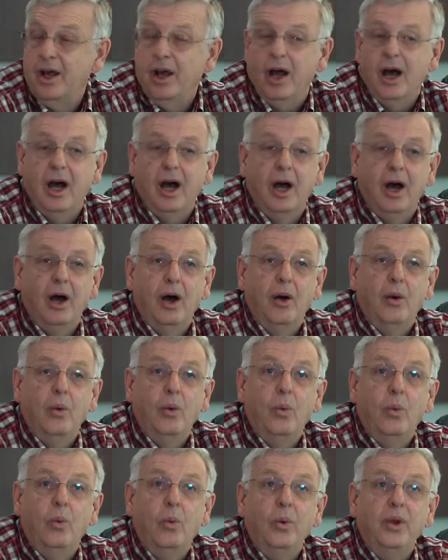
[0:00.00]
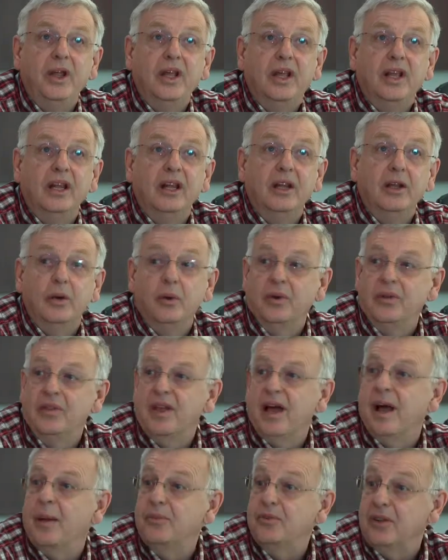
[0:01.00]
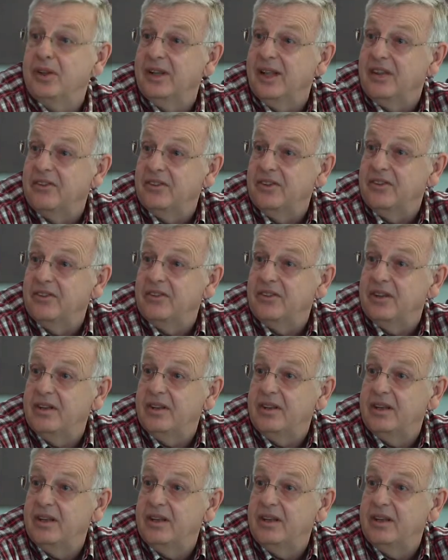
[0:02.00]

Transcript: We can deal with obsolescence.